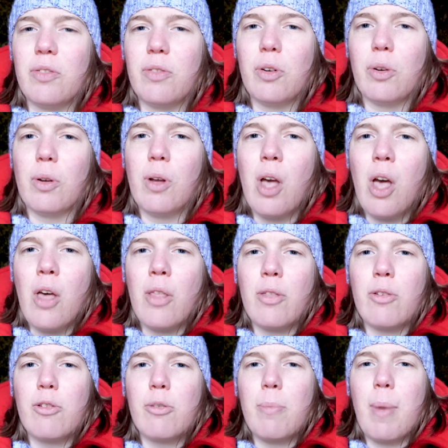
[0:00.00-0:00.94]
You've got
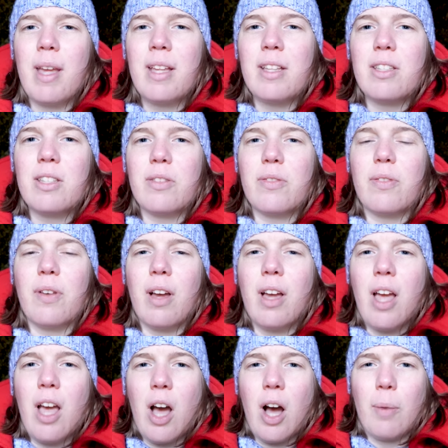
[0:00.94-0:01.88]
the remains of
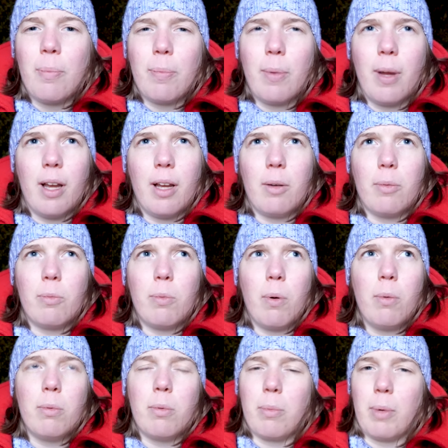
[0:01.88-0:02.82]
uh,
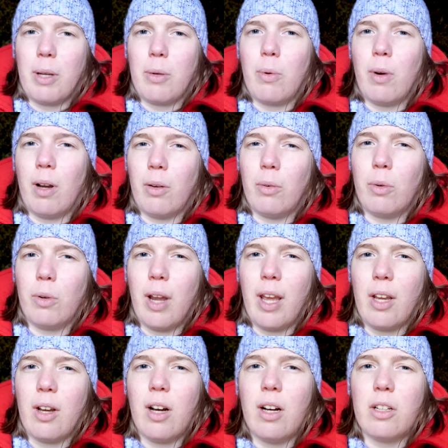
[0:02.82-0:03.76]
probably quite
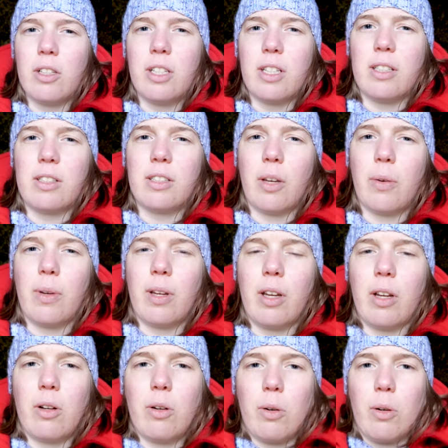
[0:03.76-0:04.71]
ornate arches
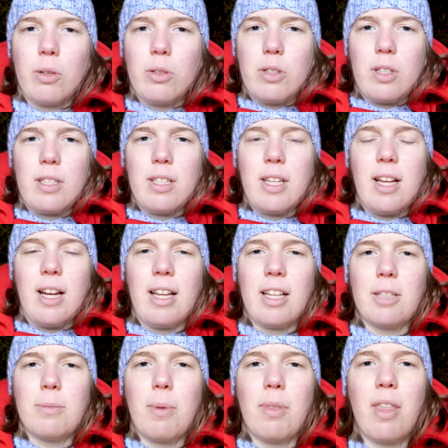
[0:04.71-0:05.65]
going across the
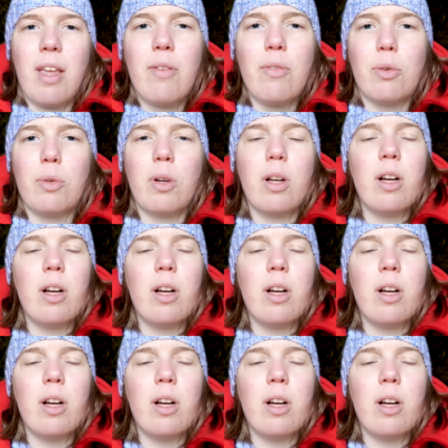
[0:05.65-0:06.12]
ceilings, but they've all